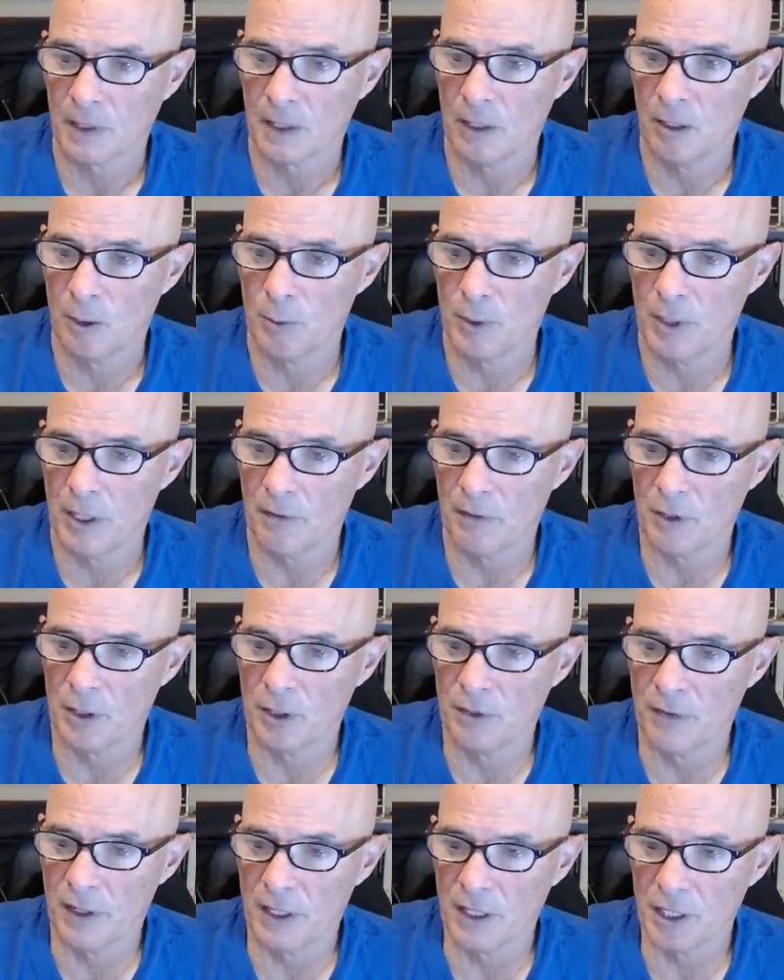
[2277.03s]
I hope you have a
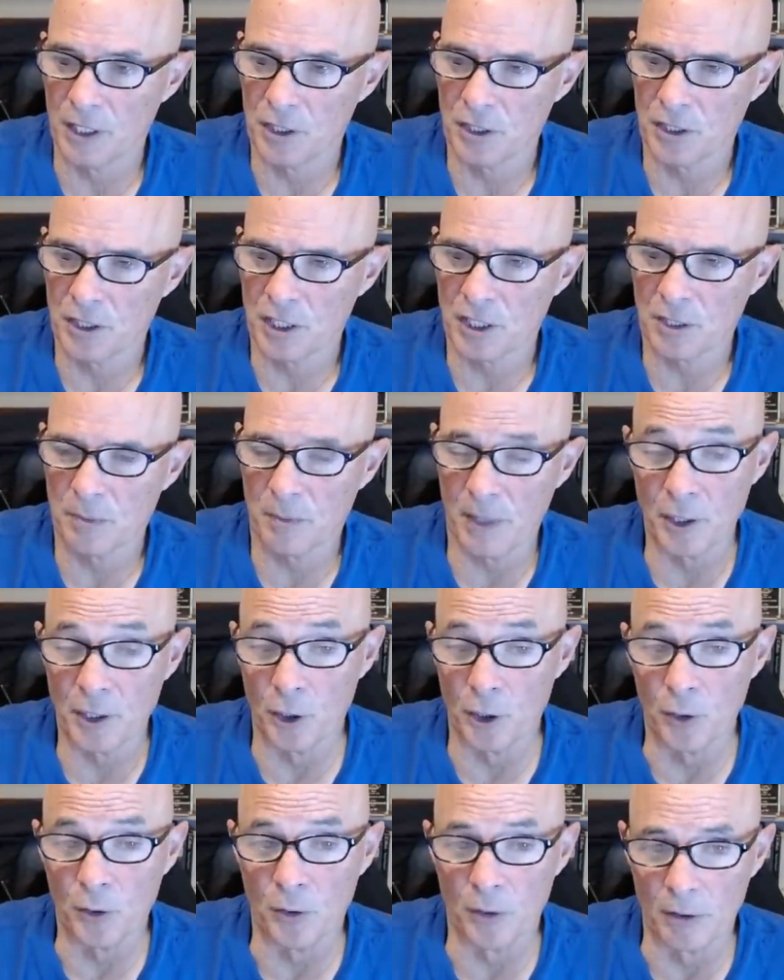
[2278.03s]
good ventilation system. They
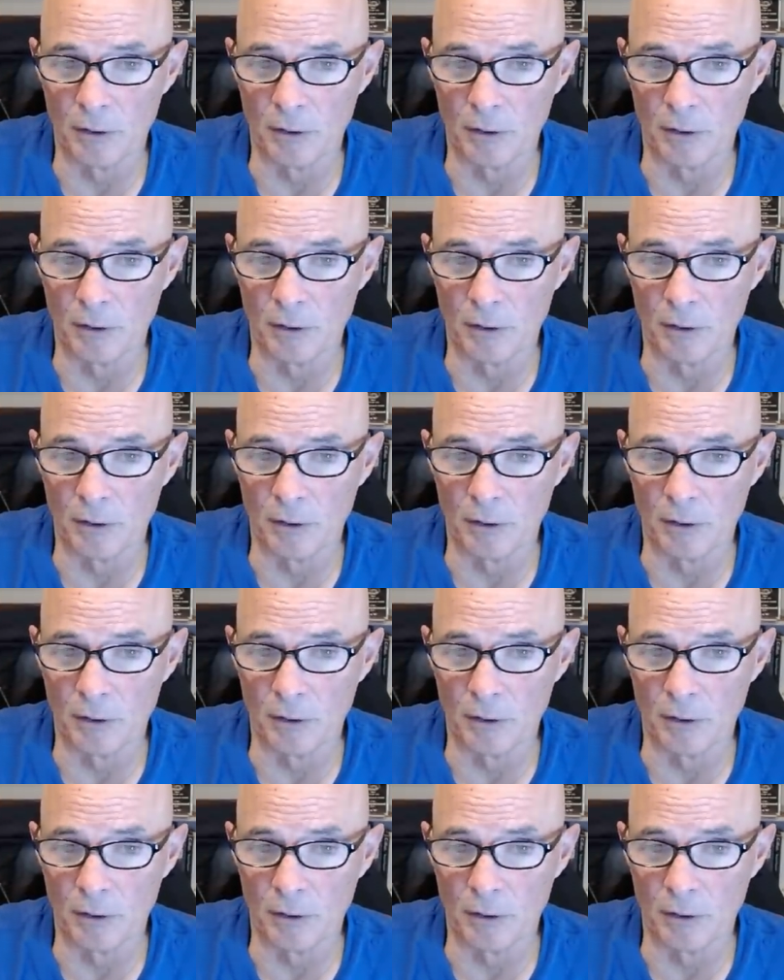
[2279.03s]
do.